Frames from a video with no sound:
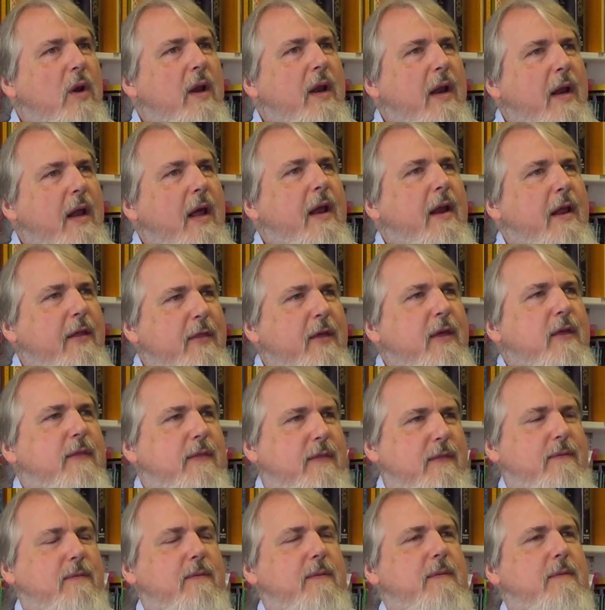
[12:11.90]
Well, and I
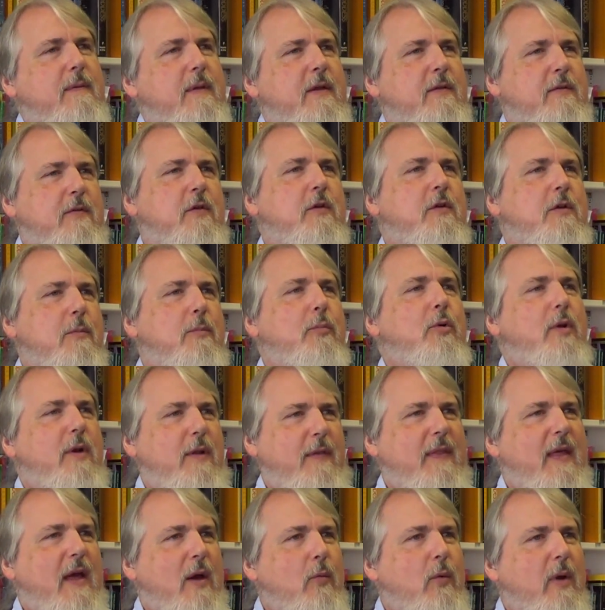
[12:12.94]
think it's good to
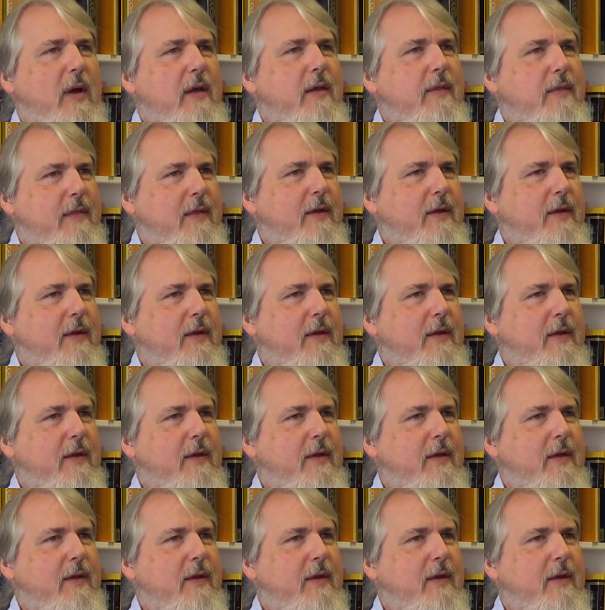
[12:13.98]
put it that way.